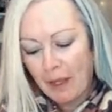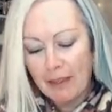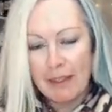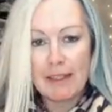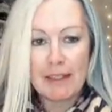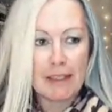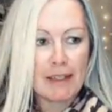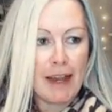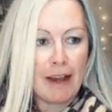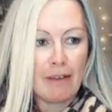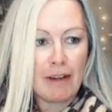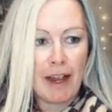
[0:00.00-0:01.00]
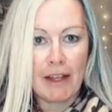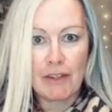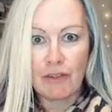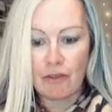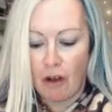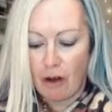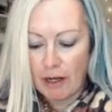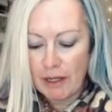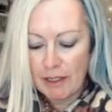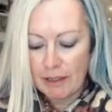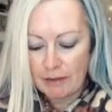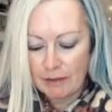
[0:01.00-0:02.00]
This now has
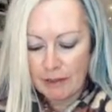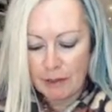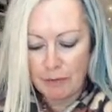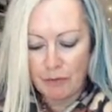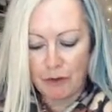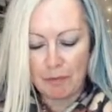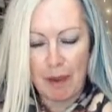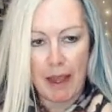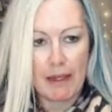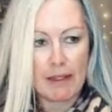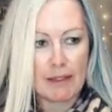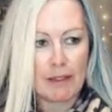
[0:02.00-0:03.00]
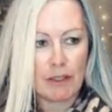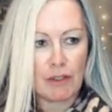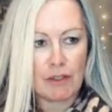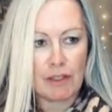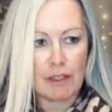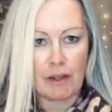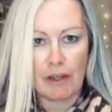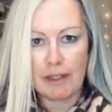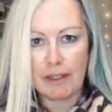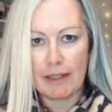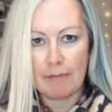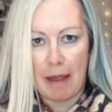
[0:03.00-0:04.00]
dried, so we've got the base, the two
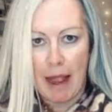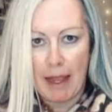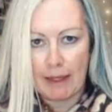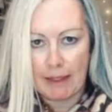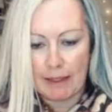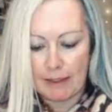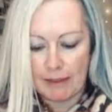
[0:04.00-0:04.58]
sides and the back.